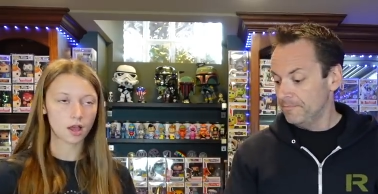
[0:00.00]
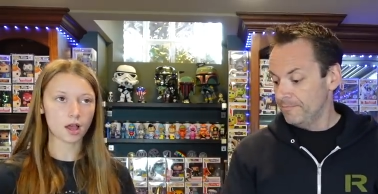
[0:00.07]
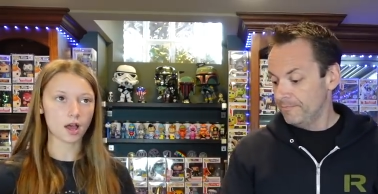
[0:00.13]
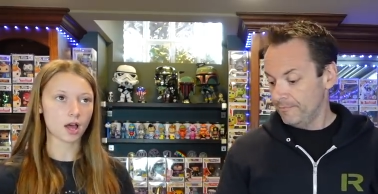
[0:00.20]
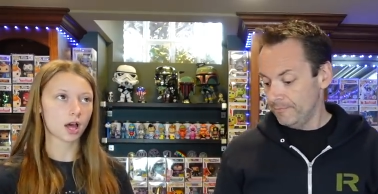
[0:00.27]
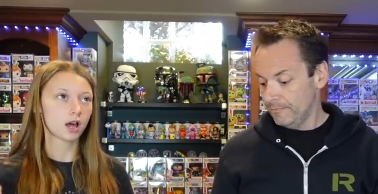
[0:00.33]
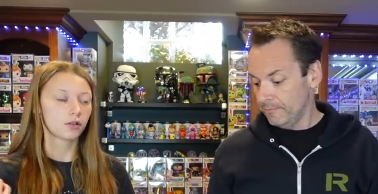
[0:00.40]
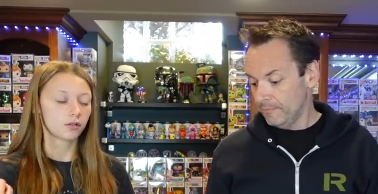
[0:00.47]

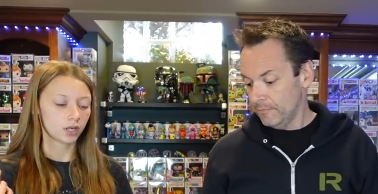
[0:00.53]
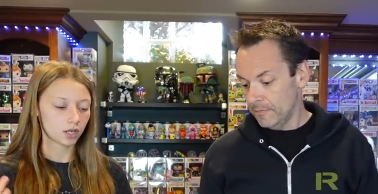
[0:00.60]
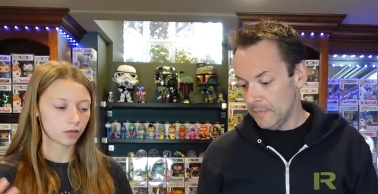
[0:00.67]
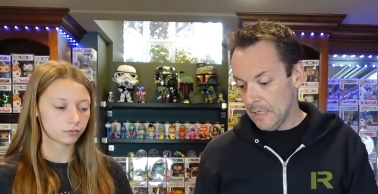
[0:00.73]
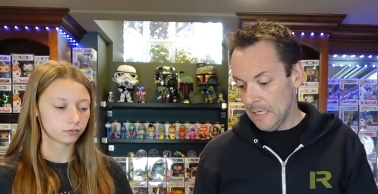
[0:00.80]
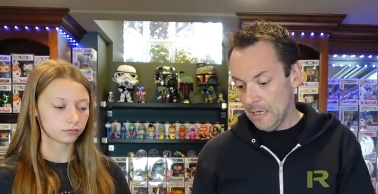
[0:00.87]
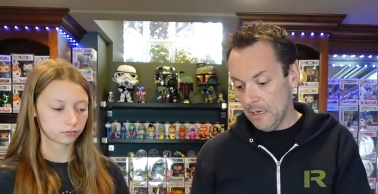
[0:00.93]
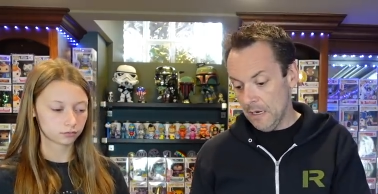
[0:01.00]

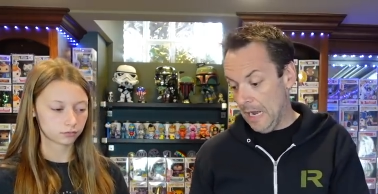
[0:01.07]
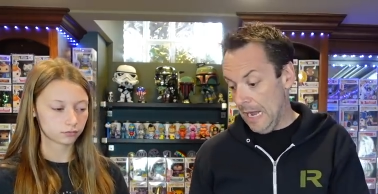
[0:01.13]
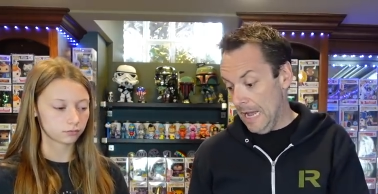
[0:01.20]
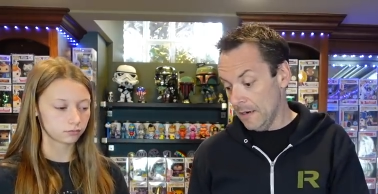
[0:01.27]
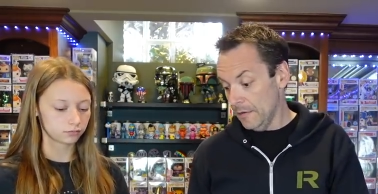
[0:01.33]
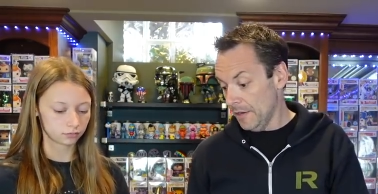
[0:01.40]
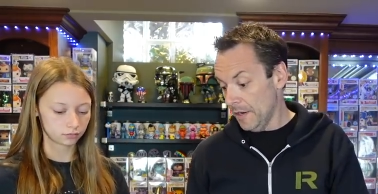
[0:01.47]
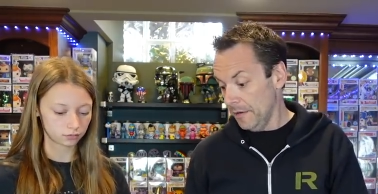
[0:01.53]
Speaker 1: I
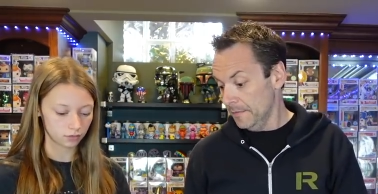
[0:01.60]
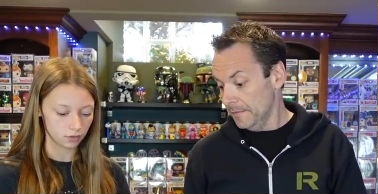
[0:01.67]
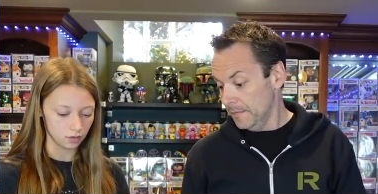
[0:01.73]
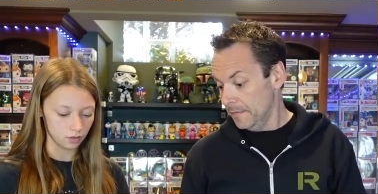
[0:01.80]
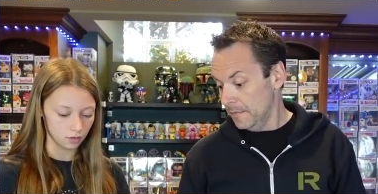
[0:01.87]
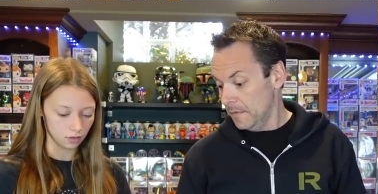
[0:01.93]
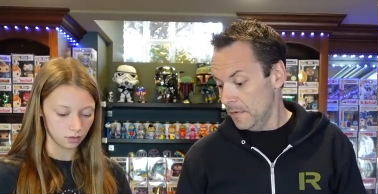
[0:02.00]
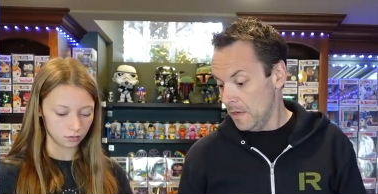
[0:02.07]
Speaker 2: don't know.
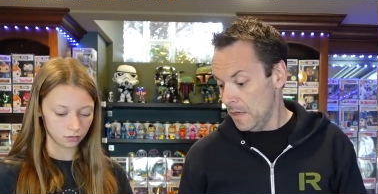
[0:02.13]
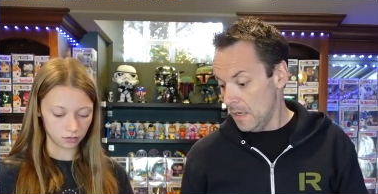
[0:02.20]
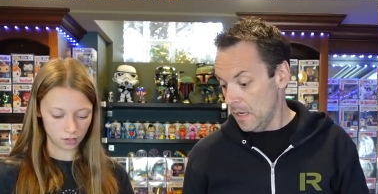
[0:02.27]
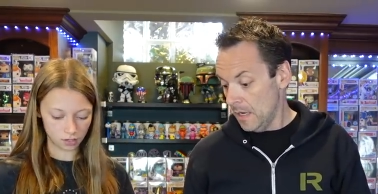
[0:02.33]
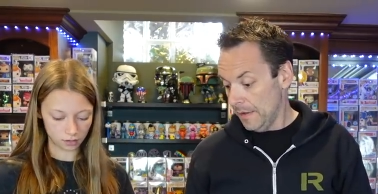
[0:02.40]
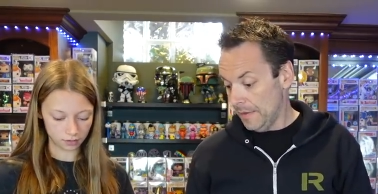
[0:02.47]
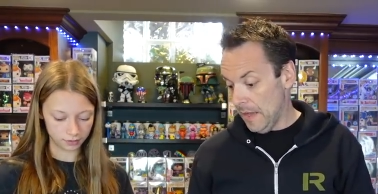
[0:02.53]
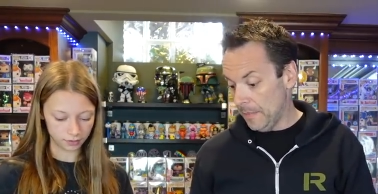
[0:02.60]

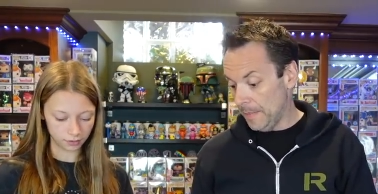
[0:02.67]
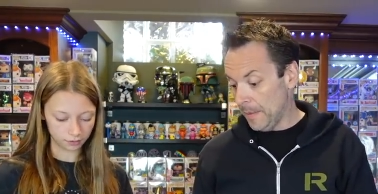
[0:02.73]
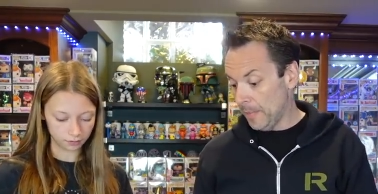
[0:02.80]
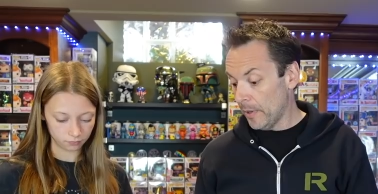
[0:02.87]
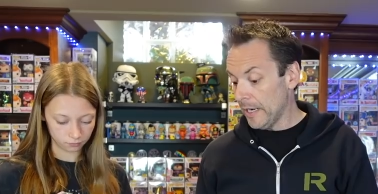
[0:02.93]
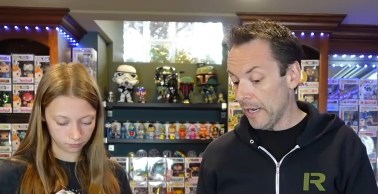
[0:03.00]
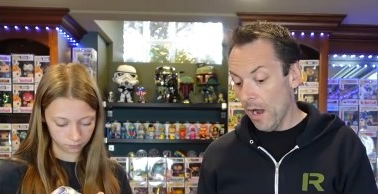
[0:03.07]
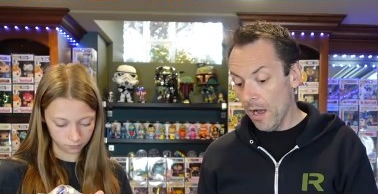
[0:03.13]
That'd be
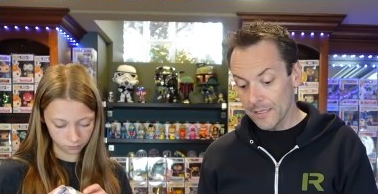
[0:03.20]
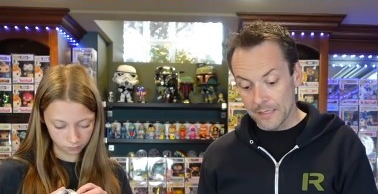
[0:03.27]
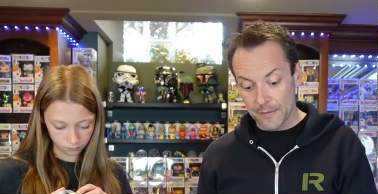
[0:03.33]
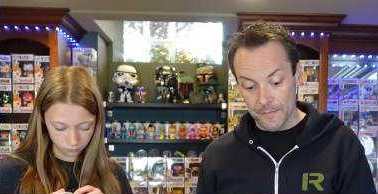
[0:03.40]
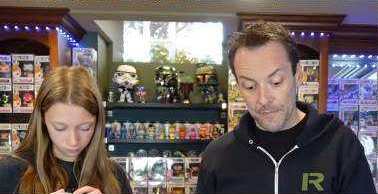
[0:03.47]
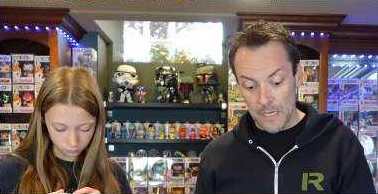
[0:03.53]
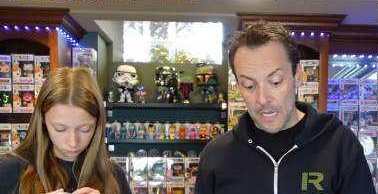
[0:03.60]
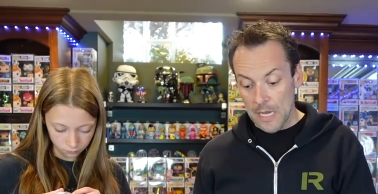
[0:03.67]
pretty
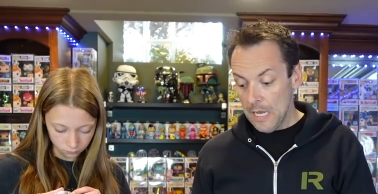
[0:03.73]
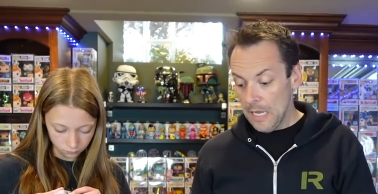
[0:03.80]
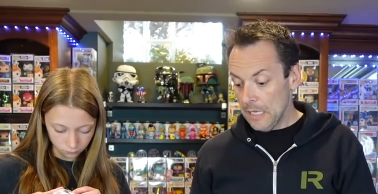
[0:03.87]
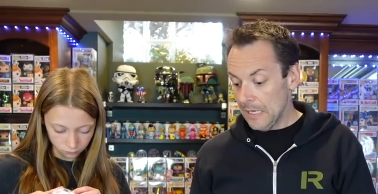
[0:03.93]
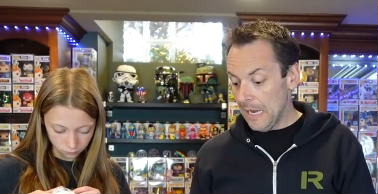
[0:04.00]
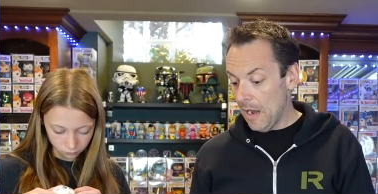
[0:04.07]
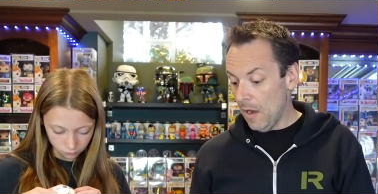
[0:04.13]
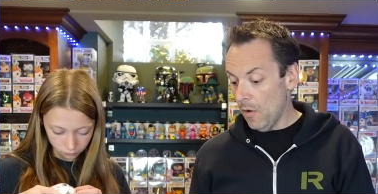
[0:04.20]
awesome.
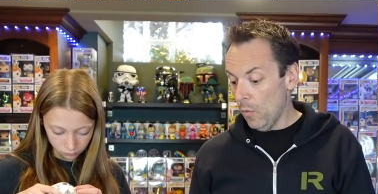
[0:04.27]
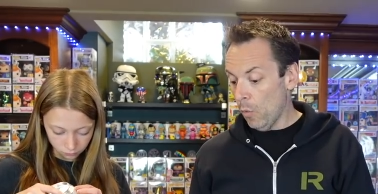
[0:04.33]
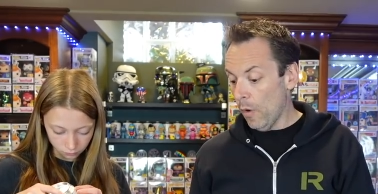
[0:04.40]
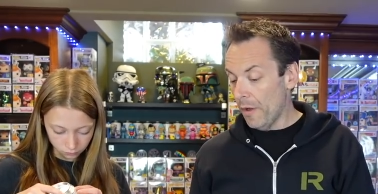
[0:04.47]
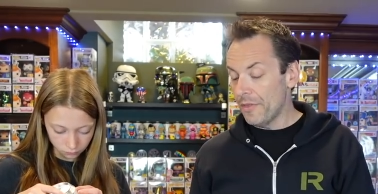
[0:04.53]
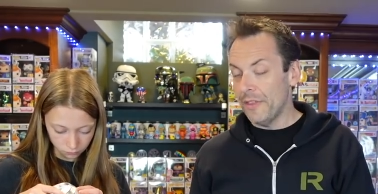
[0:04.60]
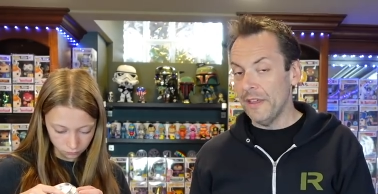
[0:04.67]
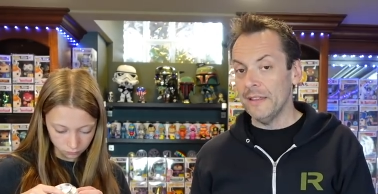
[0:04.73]
Now,
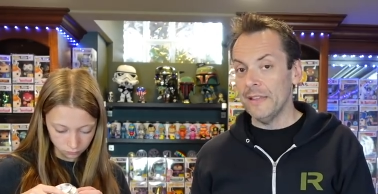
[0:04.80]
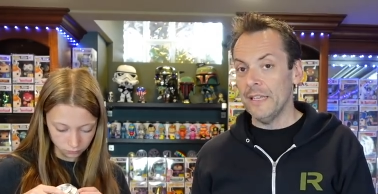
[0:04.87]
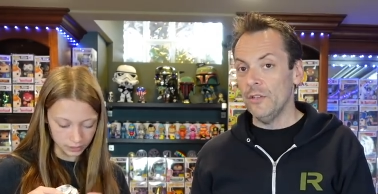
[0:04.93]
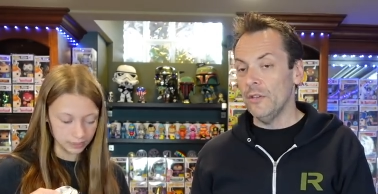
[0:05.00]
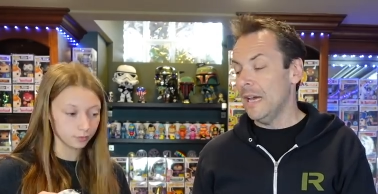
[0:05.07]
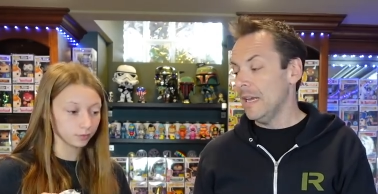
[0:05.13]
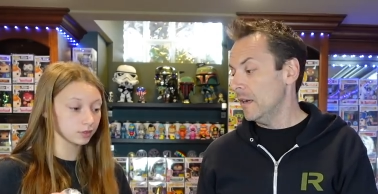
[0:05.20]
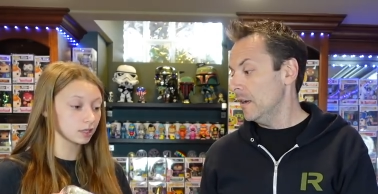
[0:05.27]
one thing
Speaker 1: that
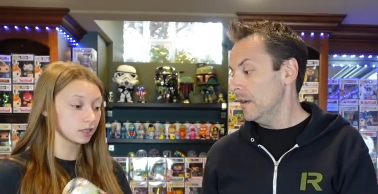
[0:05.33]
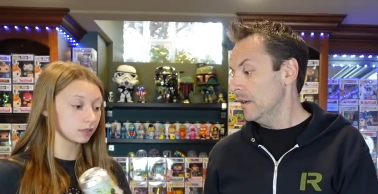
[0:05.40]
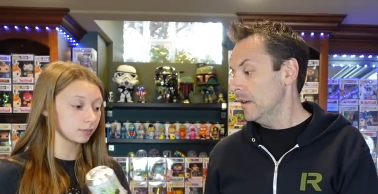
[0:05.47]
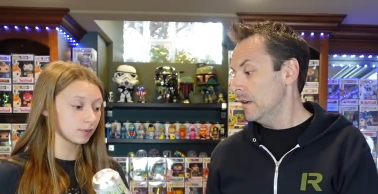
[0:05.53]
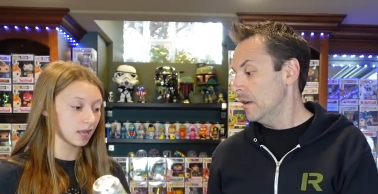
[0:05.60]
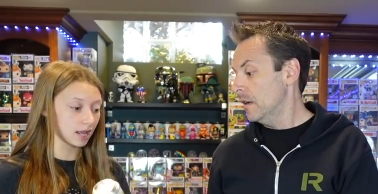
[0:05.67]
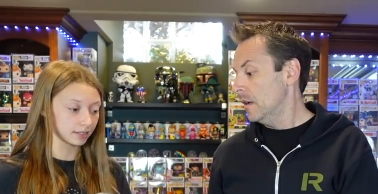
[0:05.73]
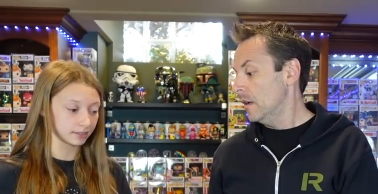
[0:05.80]
you gotta... This one's on the
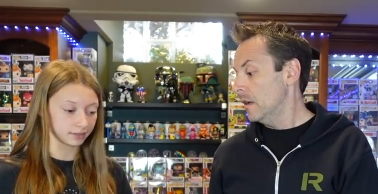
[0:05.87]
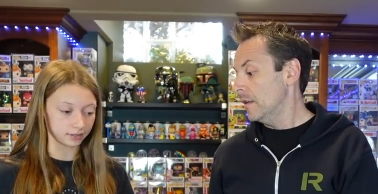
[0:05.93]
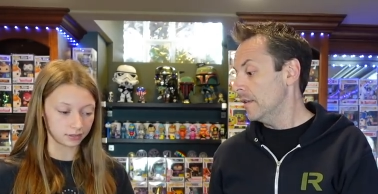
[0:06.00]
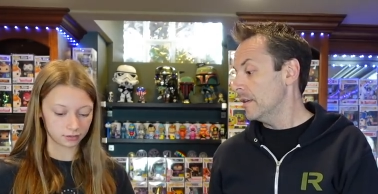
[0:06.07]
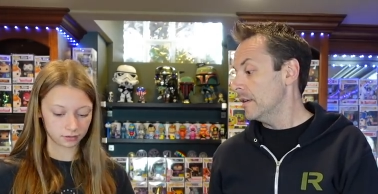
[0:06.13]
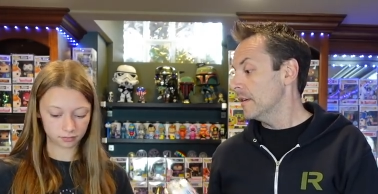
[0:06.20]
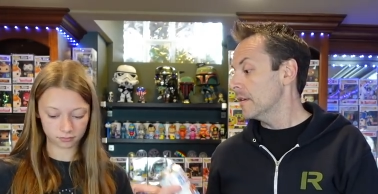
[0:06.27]
plastic.